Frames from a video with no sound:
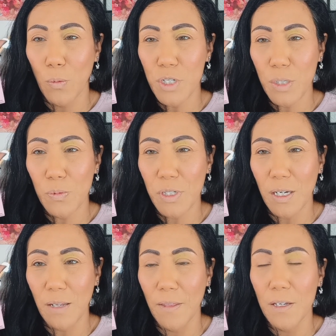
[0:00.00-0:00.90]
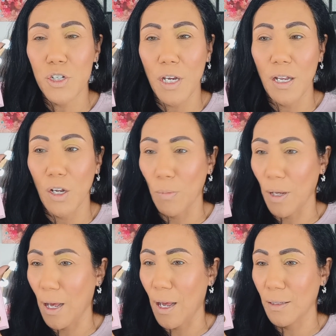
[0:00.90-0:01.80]
I wish I was getting this shade on
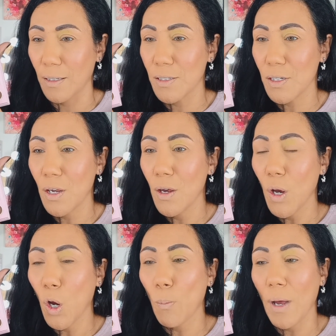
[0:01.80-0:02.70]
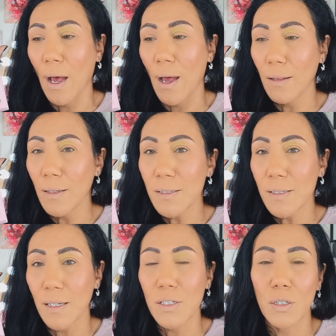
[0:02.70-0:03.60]
my eyelids. On my
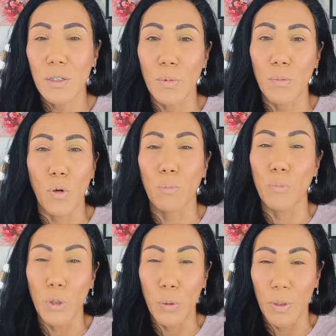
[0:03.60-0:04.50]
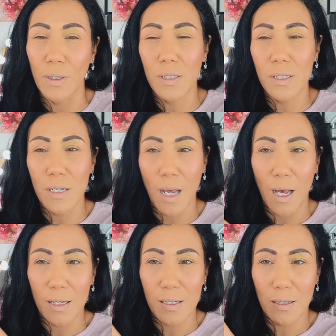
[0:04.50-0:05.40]
eyelids, it's a little bit more muted. It's
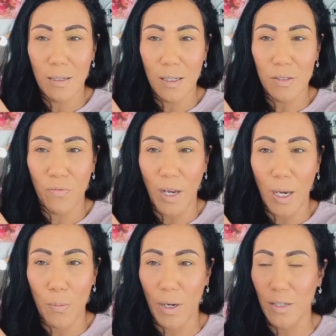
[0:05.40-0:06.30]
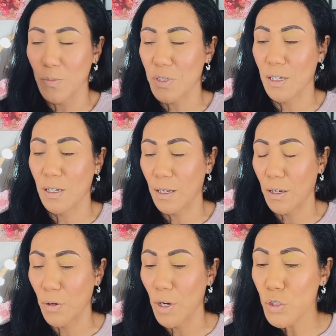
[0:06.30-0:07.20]
not as vibrant as I'm seeing here.